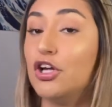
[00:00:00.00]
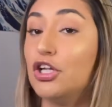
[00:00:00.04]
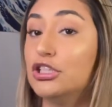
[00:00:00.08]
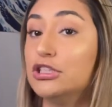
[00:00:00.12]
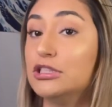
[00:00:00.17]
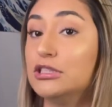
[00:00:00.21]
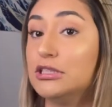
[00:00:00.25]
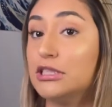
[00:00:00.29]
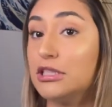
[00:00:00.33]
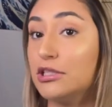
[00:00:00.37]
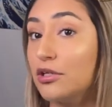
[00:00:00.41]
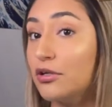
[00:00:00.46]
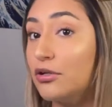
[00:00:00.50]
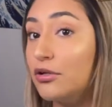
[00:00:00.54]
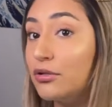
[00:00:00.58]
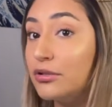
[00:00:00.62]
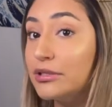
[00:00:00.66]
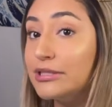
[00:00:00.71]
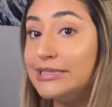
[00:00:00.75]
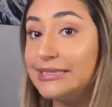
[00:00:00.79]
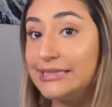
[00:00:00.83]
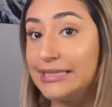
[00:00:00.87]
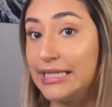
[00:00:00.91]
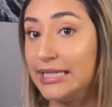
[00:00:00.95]
0
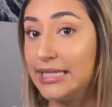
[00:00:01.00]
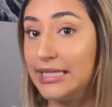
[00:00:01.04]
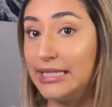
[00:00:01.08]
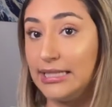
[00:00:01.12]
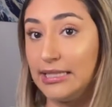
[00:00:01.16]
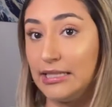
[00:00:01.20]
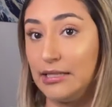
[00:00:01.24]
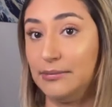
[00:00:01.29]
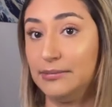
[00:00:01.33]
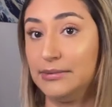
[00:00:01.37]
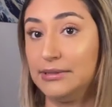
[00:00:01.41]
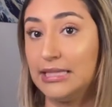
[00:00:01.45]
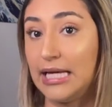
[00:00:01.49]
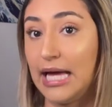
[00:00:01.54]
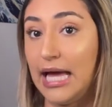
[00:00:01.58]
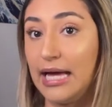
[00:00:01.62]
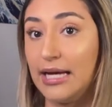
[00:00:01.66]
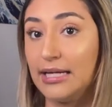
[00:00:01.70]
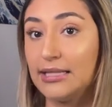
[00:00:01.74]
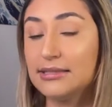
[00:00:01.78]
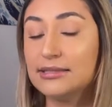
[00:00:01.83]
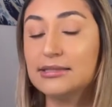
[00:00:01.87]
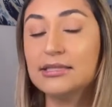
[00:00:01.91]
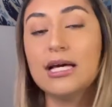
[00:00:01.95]
state income tax.
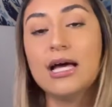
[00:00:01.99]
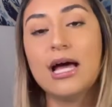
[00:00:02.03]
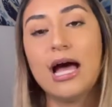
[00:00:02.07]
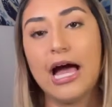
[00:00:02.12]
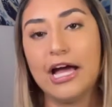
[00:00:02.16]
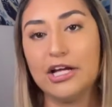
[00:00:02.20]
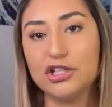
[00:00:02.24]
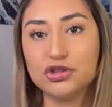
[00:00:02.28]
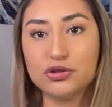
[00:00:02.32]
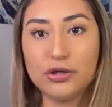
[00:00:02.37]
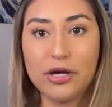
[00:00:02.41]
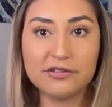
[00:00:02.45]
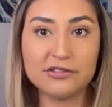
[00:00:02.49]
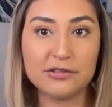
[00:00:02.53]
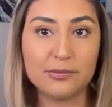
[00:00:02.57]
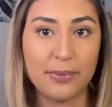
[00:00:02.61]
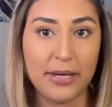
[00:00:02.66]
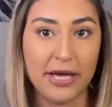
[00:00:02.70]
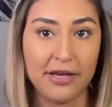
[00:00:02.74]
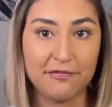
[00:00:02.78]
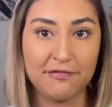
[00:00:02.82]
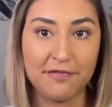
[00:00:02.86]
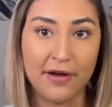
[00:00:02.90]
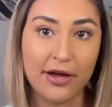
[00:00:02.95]
I do have to pay
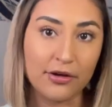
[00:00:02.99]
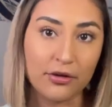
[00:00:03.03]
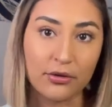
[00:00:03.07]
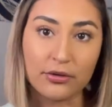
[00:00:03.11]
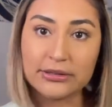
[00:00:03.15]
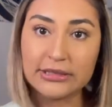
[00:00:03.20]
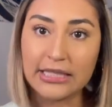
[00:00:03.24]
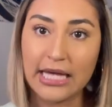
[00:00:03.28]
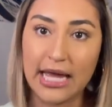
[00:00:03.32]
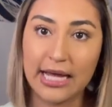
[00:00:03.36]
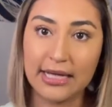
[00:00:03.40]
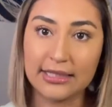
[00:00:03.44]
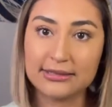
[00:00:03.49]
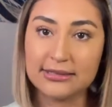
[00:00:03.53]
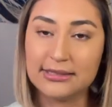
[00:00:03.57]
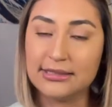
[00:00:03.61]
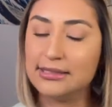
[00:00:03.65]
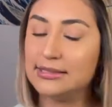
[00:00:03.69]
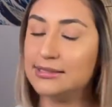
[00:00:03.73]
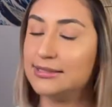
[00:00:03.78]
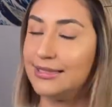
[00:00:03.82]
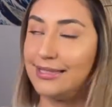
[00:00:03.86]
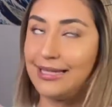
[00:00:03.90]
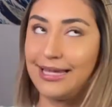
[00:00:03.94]
federal taxes
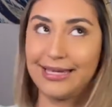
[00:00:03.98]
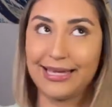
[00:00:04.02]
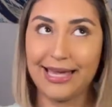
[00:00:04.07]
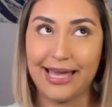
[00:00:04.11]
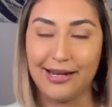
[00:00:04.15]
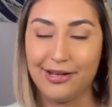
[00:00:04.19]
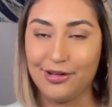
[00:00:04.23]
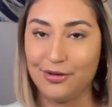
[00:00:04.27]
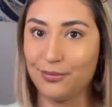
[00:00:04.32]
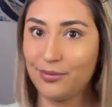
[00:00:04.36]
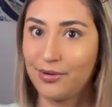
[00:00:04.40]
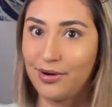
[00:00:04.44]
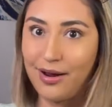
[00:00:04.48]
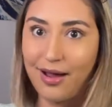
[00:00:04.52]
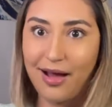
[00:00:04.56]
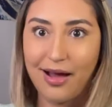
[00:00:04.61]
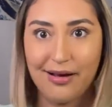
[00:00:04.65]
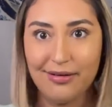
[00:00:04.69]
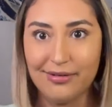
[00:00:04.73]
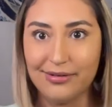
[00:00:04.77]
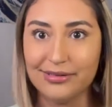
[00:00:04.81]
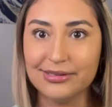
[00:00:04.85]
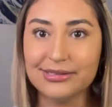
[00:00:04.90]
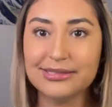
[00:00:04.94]
like anywhere
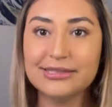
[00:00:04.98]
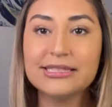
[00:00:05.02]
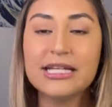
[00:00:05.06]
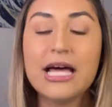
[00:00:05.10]
else.